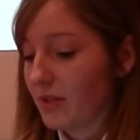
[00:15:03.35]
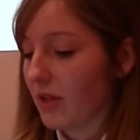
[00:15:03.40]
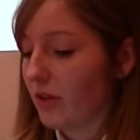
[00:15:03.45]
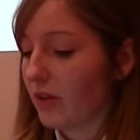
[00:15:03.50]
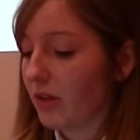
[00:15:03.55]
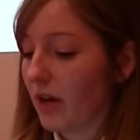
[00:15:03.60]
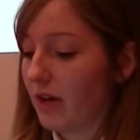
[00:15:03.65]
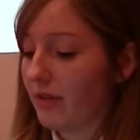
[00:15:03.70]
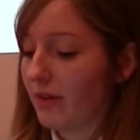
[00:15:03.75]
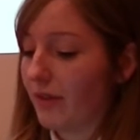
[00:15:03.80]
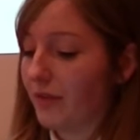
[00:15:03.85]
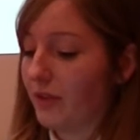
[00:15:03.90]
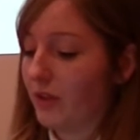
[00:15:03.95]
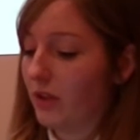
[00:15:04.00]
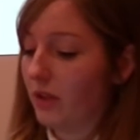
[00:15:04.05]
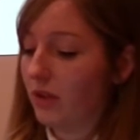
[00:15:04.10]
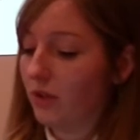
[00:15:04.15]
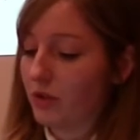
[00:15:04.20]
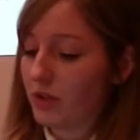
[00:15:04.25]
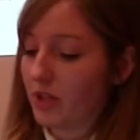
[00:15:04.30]
So growing
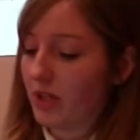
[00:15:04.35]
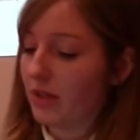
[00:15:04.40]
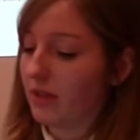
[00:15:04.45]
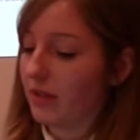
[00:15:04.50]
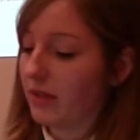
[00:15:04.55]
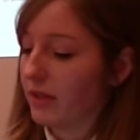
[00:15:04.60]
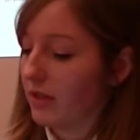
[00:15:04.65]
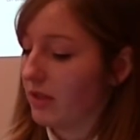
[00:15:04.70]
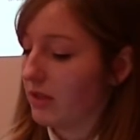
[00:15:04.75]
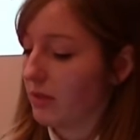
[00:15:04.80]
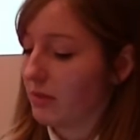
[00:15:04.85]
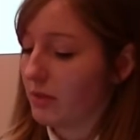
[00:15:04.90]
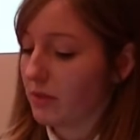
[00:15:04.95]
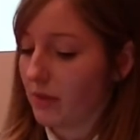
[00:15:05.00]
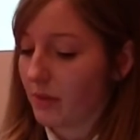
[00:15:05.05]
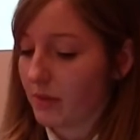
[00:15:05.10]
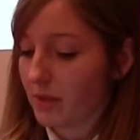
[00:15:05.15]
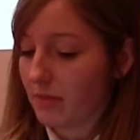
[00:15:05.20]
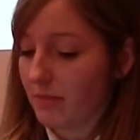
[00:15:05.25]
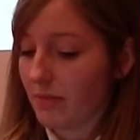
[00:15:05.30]
revenue, launching the
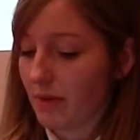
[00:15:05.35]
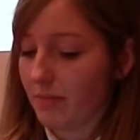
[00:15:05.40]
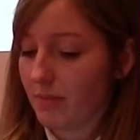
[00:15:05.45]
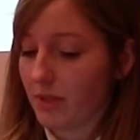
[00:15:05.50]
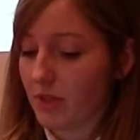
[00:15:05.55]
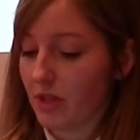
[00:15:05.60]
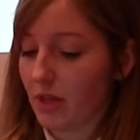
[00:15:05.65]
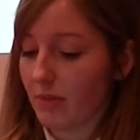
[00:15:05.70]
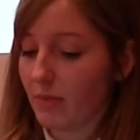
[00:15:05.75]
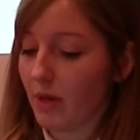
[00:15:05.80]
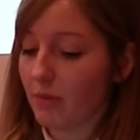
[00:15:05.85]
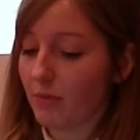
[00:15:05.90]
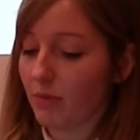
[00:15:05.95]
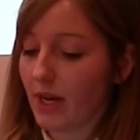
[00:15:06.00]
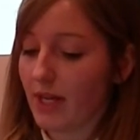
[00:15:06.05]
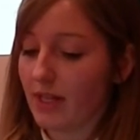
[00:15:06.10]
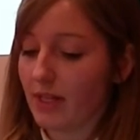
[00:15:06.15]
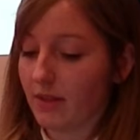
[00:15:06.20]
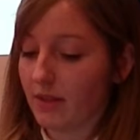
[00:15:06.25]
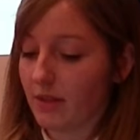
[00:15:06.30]
subscription membership,
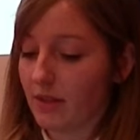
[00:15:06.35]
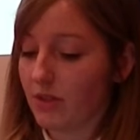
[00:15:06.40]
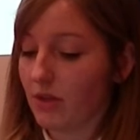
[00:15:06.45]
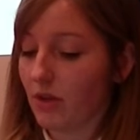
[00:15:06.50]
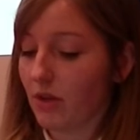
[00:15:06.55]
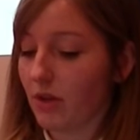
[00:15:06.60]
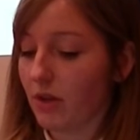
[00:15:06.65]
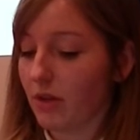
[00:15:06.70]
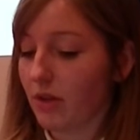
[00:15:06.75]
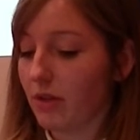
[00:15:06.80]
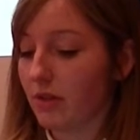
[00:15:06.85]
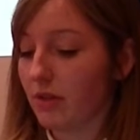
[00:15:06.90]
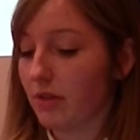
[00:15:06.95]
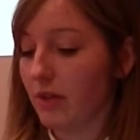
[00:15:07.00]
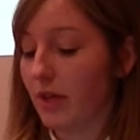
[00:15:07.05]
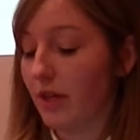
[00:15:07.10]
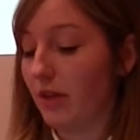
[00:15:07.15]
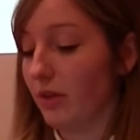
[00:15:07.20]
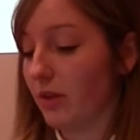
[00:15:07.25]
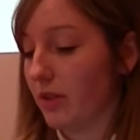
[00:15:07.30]
upgrading the stock
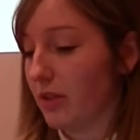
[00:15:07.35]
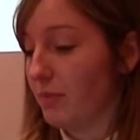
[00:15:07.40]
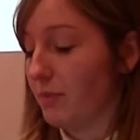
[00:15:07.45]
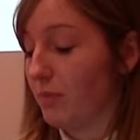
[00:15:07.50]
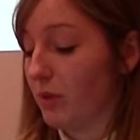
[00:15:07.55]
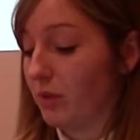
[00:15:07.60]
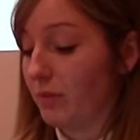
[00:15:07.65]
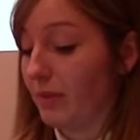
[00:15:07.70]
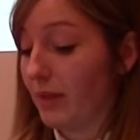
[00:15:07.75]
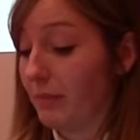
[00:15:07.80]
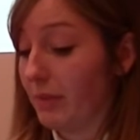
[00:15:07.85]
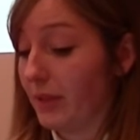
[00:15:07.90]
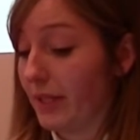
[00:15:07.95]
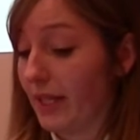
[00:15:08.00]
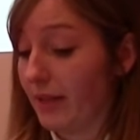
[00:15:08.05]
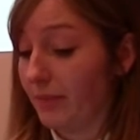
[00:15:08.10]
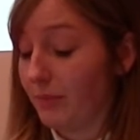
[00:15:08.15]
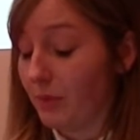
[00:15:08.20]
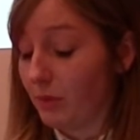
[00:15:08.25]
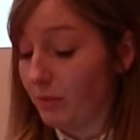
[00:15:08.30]
in order to pull
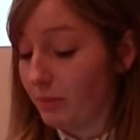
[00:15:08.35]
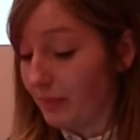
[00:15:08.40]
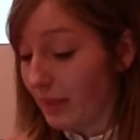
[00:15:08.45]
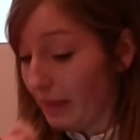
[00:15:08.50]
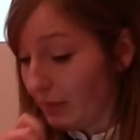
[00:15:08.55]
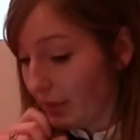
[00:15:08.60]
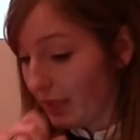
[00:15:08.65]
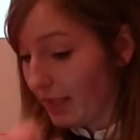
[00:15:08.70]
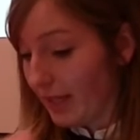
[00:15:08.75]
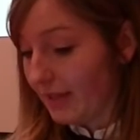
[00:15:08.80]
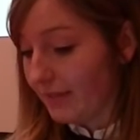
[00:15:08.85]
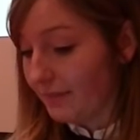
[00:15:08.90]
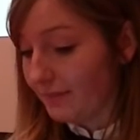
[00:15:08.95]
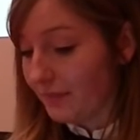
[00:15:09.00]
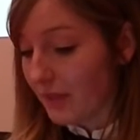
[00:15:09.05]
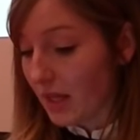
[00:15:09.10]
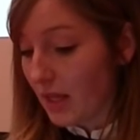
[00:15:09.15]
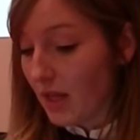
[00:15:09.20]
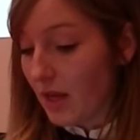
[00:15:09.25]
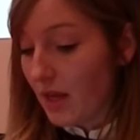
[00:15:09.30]
people in.